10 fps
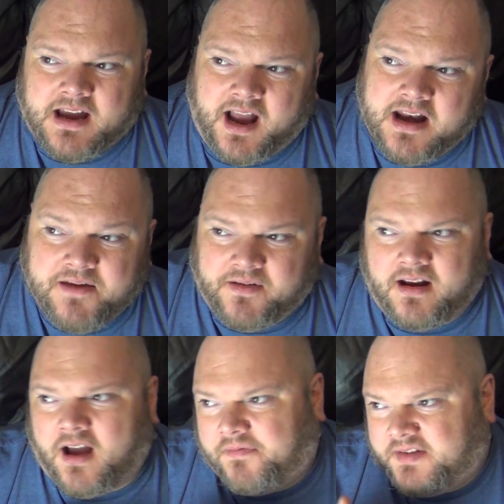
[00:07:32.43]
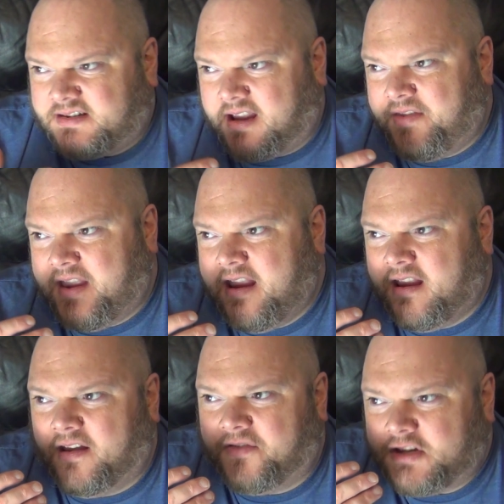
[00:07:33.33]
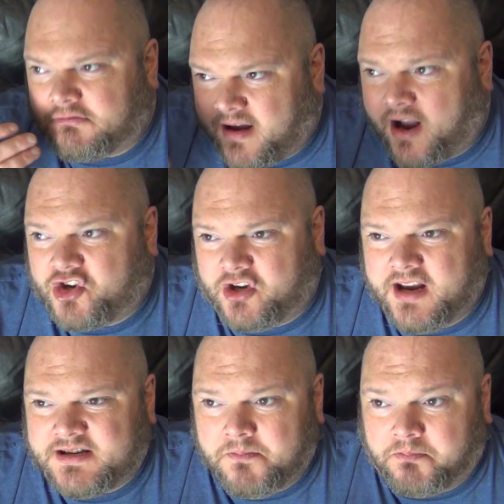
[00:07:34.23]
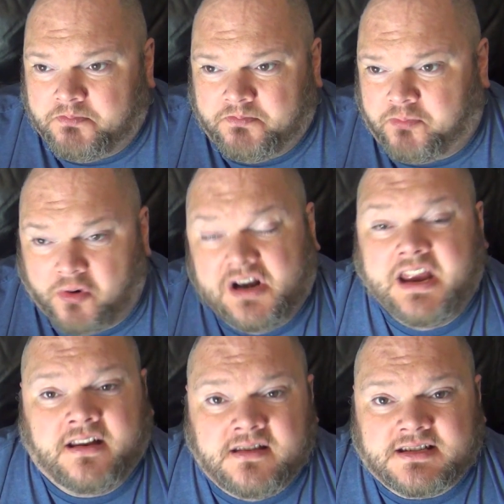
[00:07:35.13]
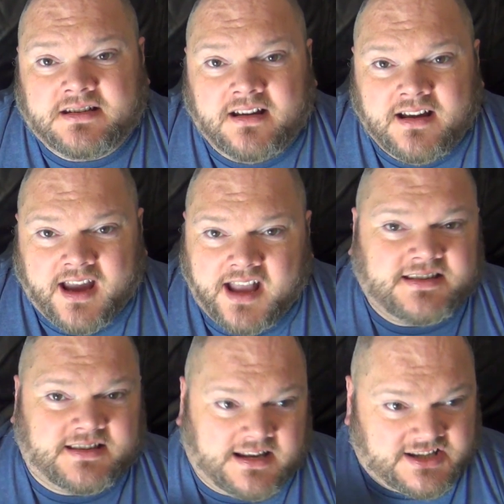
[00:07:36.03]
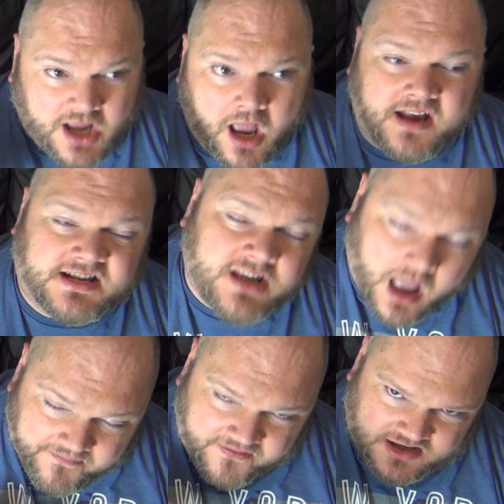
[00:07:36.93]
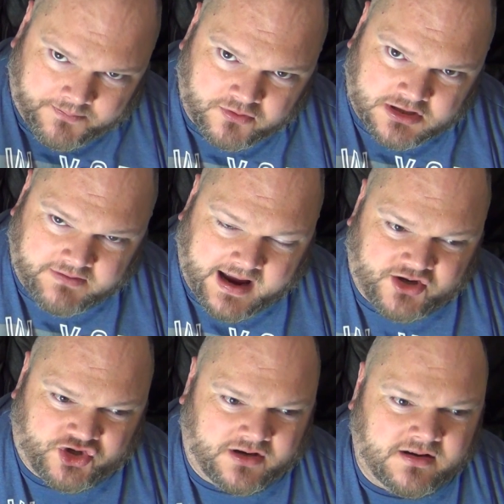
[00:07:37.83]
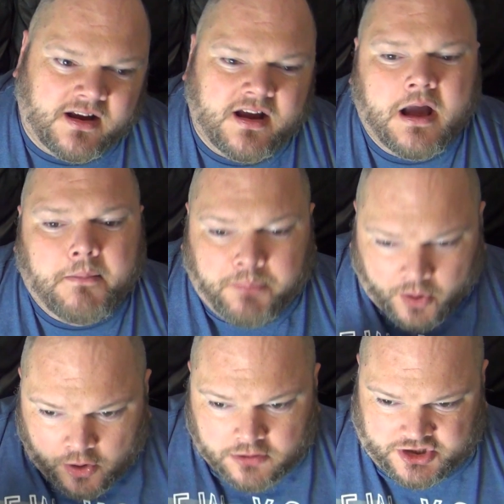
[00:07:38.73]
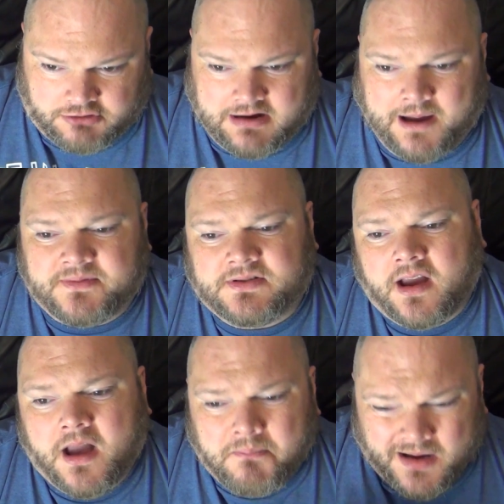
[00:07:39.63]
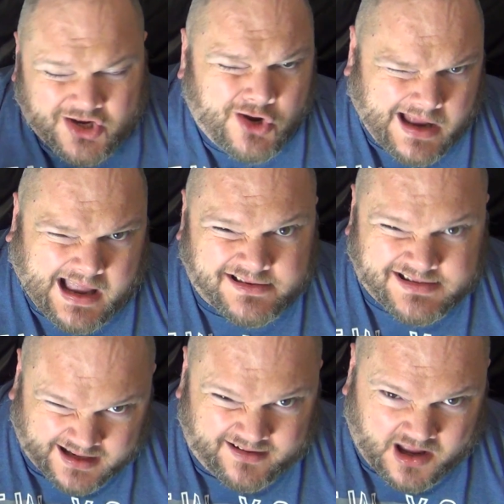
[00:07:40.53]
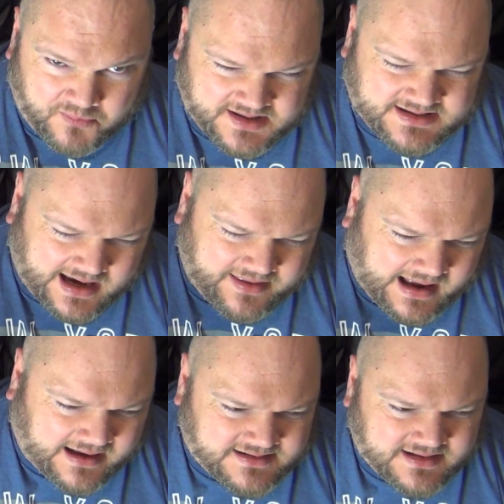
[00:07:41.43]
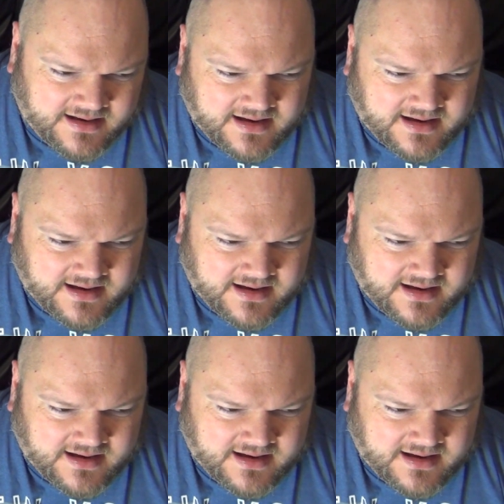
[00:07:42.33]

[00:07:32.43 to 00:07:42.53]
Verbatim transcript: And even, I have to say, the, the direction isn't brilliant. It's, ser it's serviceable direction, poor script, but good acting, I would say that.